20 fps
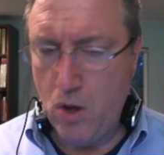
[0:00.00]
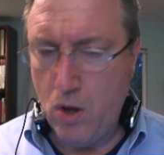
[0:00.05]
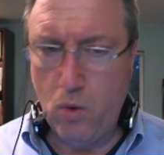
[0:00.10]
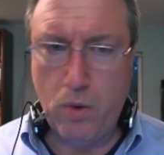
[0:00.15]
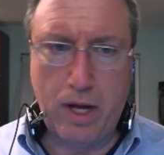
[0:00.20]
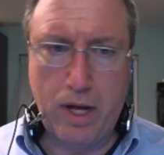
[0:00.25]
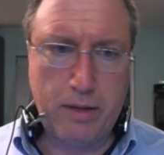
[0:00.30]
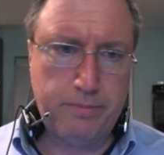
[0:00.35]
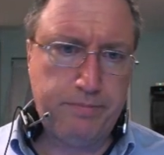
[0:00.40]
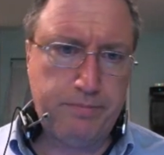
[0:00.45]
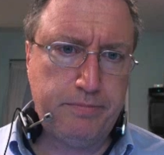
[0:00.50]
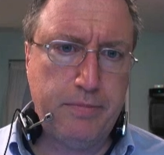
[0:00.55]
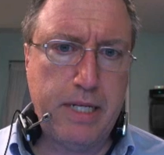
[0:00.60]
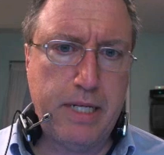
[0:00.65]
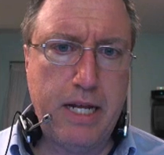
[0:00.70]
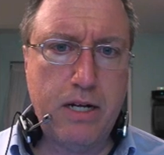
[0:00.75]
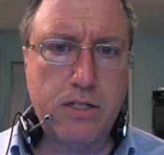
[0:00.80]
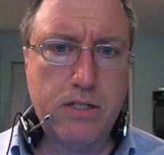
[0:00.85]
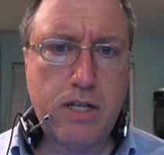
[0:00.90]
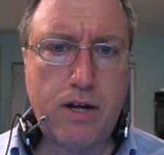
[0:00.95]
Well,
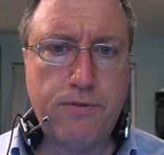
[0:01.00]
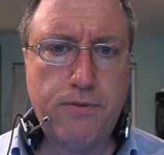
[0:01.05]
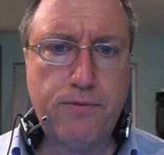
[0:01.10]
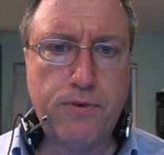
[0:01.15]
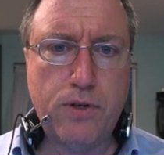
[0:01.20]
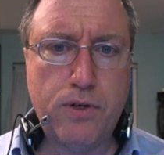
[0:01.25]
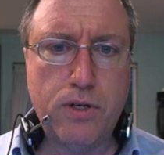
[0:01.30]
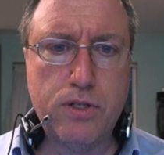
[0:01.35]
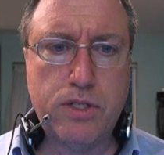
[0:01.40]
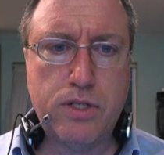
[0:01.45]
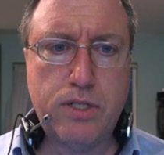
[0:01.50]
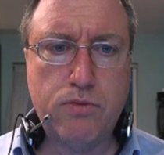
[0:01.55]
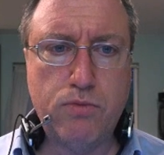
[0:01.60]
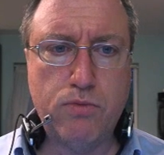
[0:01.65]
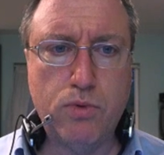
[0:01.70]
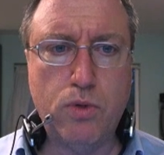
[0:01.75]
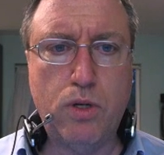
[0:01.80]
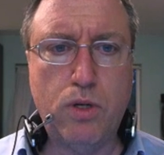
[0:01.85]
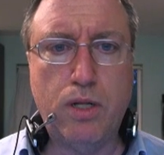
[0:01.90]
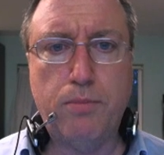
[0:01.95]
here's our first
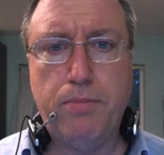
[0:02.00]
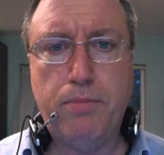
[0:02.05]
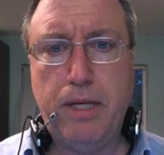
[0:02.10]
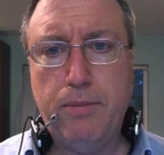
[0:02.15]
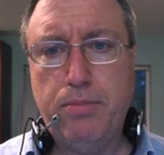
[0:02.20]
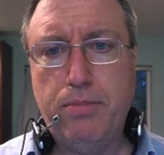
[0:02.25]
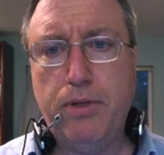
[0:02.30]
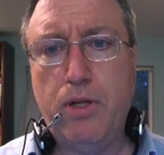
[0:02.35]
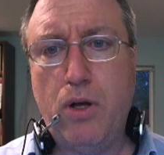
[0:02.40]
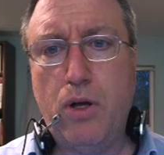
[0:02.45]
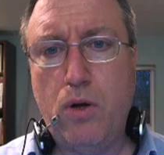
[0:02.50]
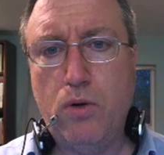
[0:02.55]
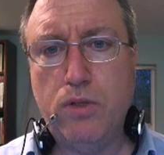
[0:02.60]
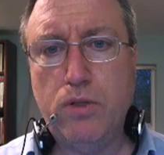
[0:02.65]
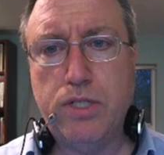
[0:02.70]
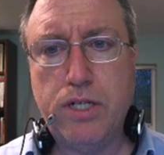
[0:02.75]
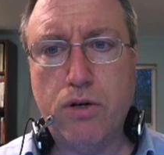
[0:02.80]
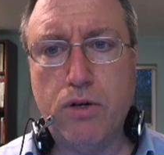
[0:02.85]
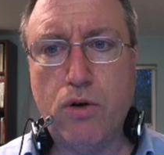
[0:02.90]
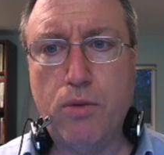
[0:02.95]
rule. People own
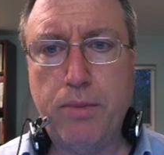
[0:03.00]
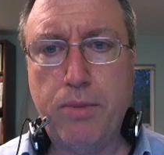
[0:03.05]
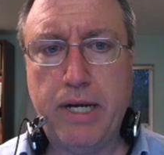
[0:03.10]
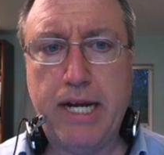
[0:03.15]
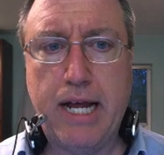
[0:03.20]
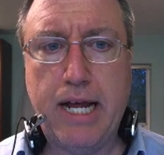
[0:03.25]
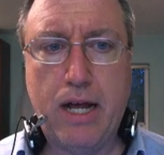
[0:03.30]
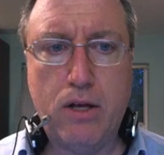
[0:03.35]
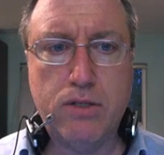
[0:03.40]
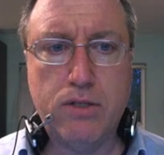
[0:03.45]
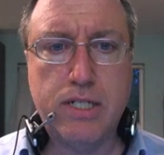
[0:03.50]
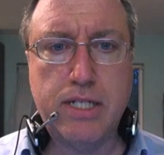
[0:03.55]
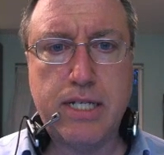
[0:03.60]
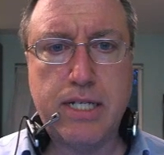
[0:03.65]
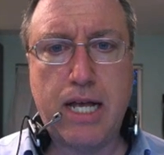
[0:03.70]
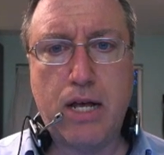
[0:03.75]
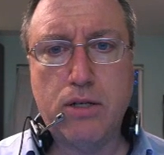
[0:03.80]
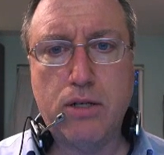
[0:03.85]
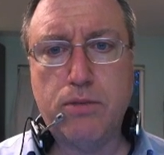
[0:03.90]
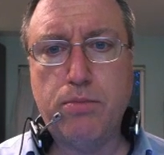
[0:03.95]
0 or many houses. A
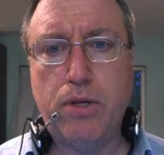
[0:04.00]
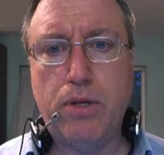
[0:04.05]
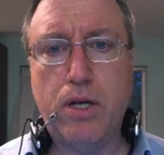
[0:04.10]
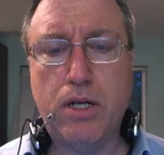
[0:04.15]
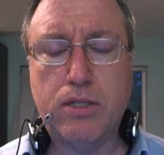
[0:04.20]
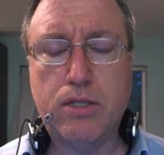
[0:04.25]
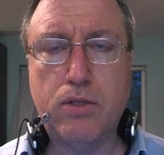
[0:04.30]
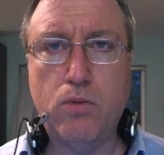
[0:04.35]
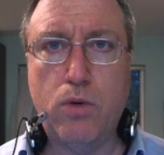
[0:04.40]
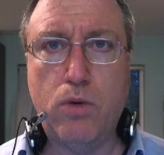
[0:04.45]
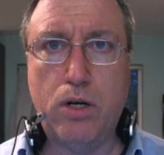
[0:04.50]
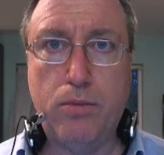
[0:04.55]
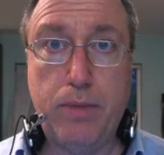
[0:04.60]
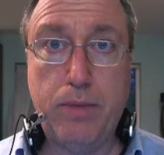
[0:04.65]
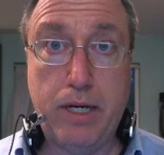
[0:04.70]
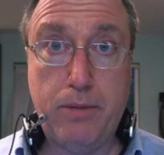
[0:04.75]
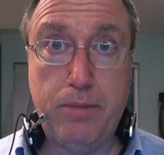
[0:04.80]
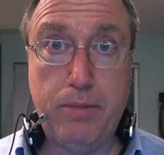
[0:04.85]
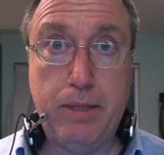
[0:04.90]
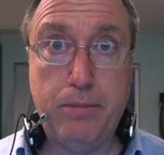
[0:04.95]
house belongs to 1 or
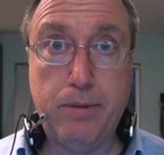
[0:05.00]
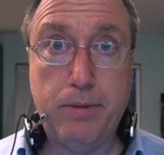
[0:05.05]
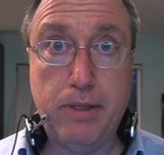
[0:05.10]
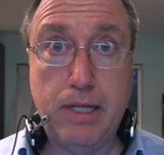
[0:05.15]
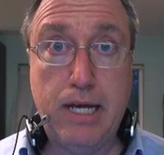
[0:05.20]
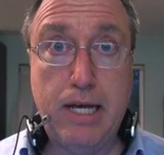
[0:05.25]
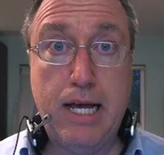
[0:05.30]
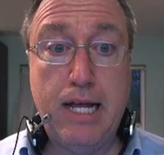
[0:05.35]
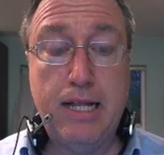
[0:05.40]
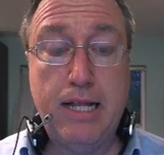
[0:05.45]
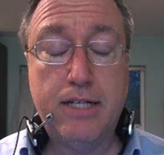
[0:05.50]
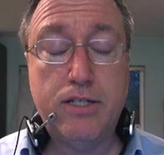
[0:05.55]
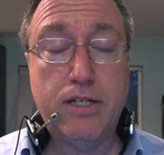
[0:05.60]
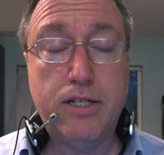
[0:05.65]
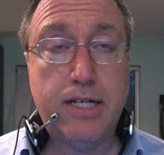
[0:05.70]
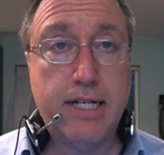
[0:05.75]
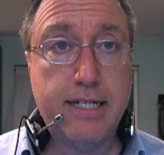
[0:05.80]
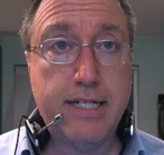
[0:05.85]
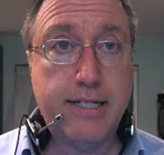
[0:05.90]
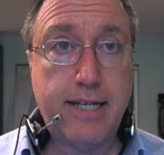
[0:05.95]
many people. Let's
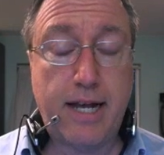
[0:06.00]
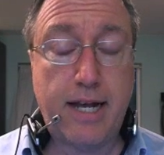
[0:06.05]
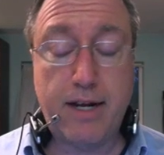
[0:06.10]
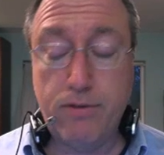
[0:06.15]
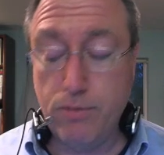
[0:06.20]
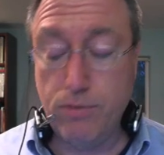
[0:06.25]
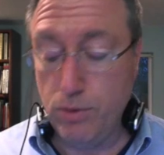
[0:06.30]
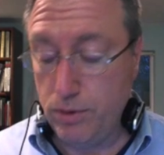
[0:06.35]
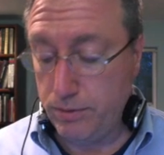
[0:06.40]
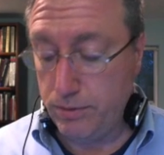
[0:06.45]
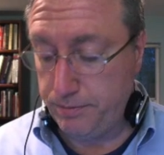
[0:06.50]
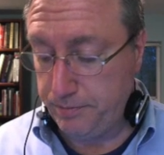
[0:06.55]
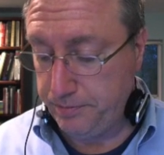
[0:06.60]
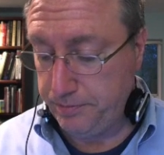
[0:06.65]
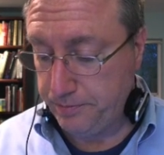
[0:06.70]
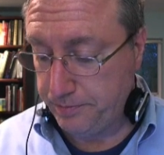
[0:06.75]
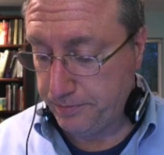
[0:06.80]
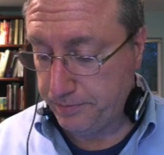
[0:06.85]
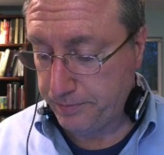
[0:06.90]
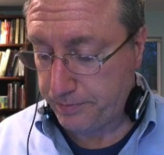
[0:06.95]
look at a second rule.